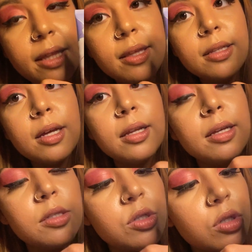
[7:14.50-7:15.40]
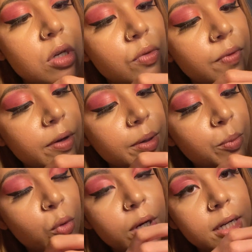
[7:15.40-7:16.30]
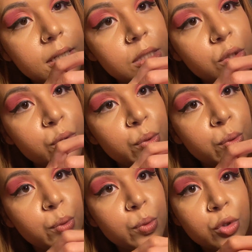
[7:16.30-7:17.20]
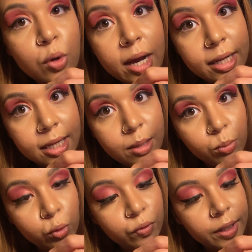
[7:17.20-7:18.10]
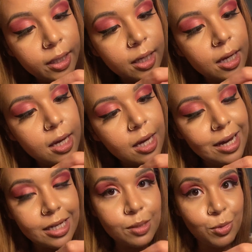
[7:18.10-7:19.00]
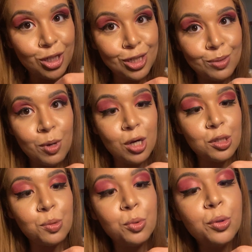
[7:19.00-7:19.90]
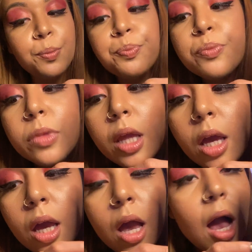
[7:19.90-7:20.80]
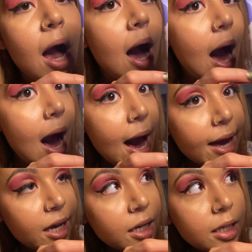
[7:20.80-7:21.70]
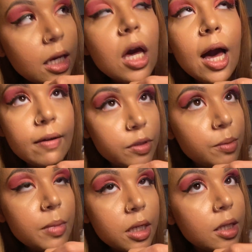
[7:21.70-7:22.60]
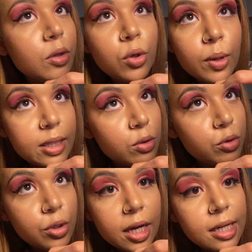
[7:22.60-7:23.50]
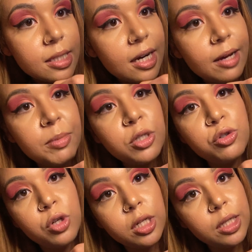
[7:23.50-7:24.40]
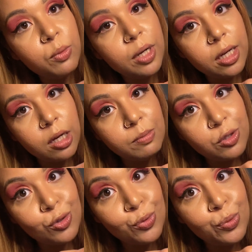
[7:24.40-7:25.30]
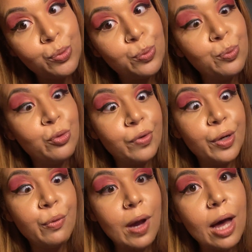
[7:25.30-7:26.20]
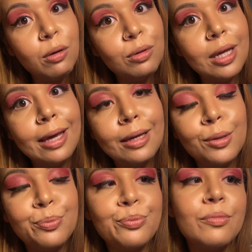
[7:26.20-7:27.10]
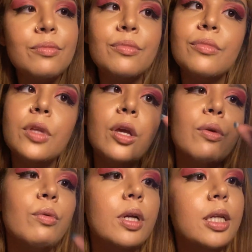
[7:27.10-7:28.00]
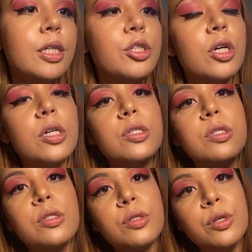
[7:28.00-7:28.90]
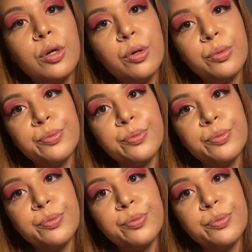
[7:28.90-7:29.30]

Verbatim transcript: i think that it's very important to try to keep moving as much as possible i have to admit you know i told you guys that i've been struggling when it comes to moving around and really just you know